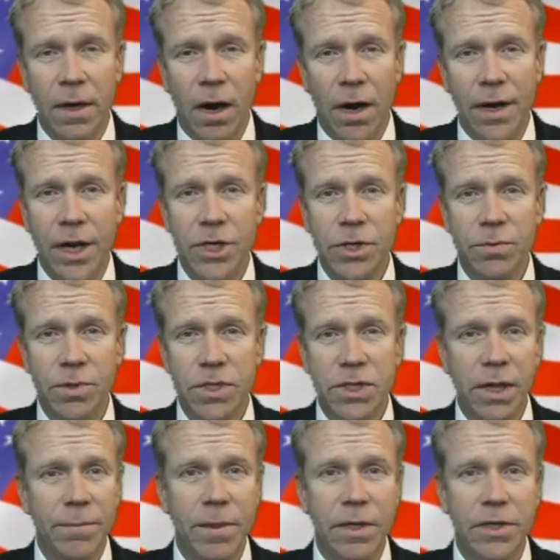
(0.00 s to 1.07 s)
our nation will
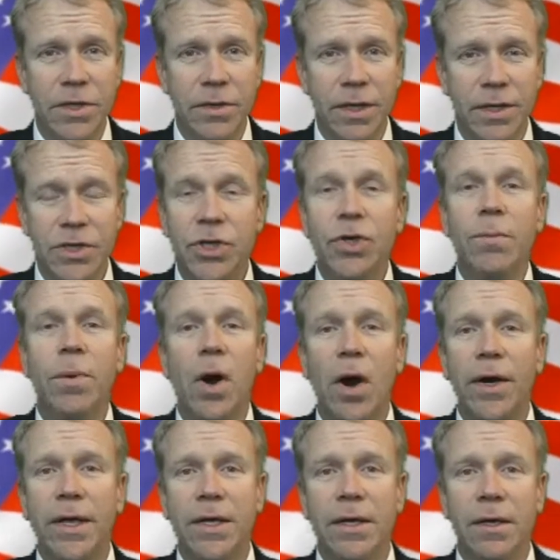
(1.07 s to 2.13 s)
slip into the
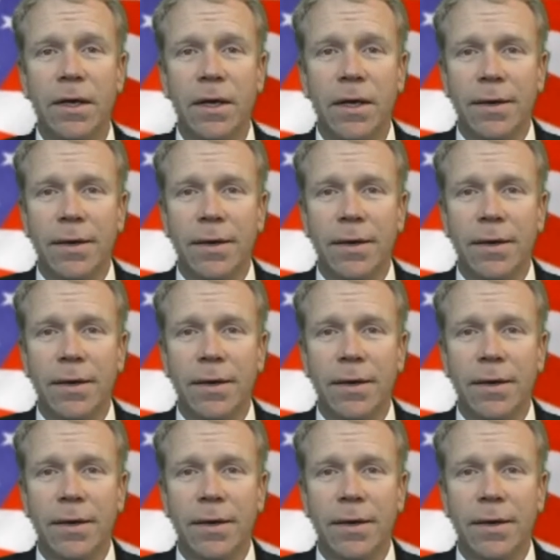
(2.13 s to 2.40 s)
two-party